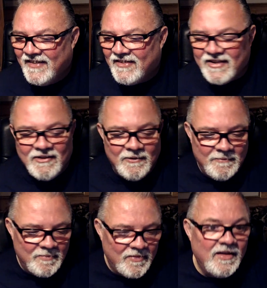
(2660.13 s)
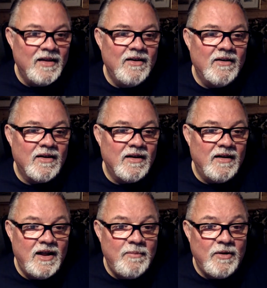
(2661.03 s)
So,
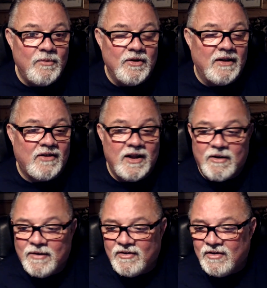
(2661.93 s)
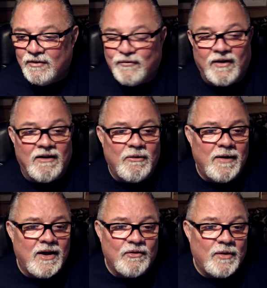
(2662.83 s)
anybody want to ask any questions? Fire
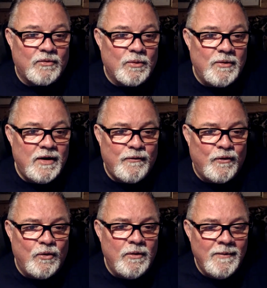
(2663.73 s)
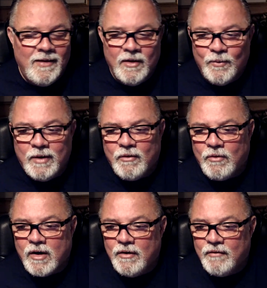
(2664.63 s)
away, because that's what we're here for. We're all
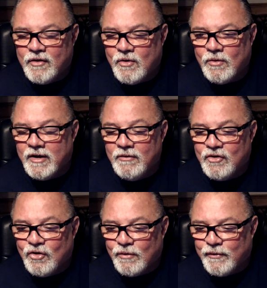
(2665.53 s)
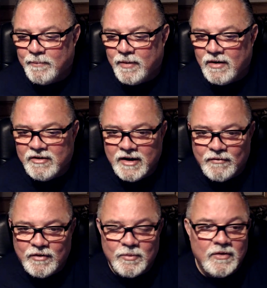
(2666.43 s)
going over to Corleone Talk for a party
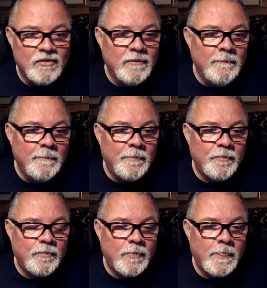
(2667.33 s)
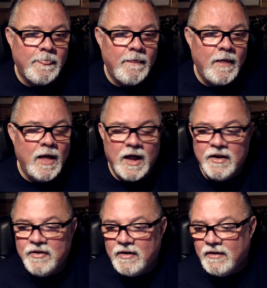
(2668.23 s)
afterwards,
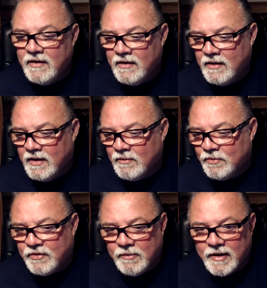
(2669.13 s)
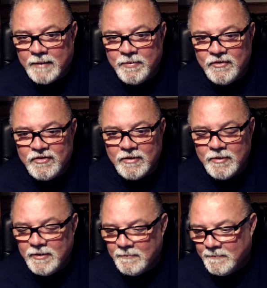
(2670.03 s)
and we'll see what happens, shall we?